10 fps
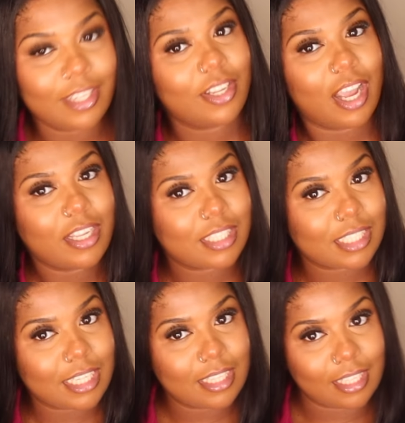Do y'all
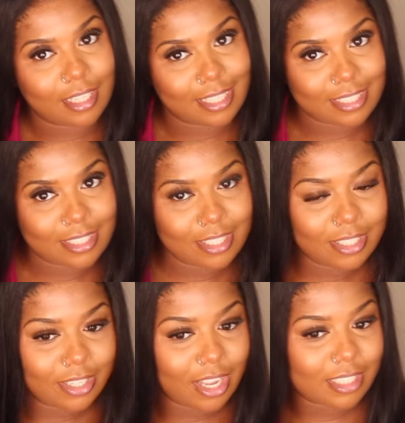see the luster?
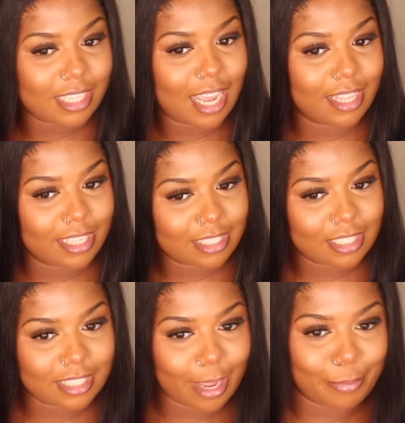Do y'all see how that's
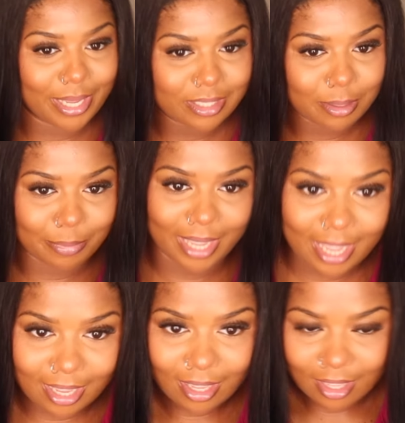just like bouncing
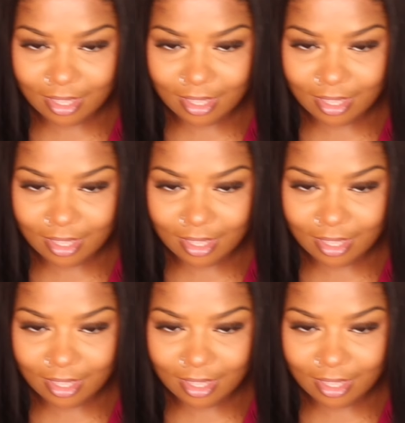back?